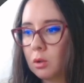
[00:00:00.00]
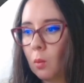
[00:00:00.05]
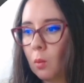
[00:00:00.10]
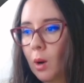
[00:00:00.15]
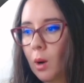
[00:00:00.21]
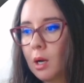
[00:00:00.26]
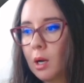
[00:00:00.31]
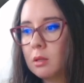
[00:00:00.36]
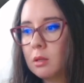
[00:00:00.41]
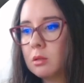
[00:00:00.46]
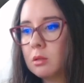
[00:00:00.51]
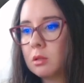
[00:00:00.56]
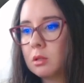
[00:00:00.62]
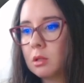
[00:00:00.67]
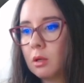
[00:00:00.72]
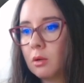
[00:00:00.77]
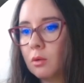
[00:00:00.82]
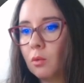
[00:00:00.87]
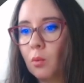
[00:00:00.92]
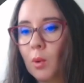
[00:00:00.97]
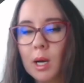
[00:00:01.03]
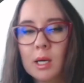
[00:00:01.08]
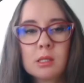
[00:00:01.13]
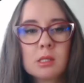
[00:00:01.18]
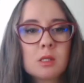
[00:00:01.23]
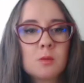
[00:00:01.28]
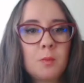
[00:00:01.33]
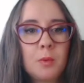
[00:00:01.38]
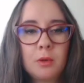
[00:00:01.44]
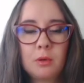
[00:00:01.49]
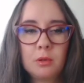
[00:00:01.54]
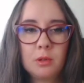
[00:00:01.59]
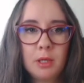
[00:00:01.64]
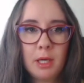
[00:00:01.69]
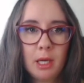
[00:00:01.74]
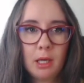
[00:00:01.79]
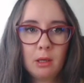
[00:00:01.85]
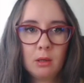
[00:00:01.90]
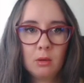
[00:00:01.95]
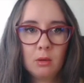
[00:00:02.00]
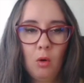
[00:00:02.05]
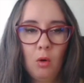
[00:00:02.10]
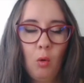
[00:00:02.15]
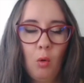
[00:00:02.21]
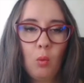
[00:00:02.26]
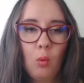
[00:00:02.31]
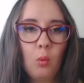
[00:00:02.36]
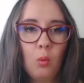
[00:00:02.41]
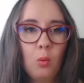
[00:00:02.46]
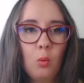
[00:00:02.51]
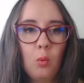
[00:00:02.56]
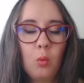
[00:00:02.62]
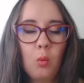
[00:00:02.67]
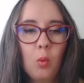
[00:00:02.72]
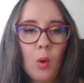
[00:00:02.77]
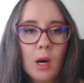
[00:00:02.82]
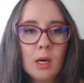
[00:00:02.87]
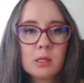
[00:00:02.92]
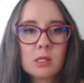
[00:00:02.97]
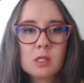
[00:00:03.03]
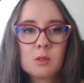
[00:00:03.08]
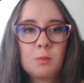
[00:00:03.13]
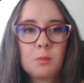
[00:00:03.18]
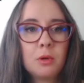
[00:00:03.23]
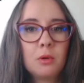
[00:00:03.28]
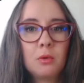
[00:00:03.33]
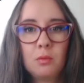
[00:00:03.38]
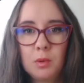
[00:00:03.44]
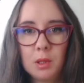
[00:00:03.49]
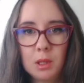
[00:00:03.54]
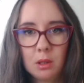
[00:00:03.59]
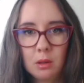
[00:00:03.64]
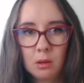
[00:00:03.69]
once per day or once per week.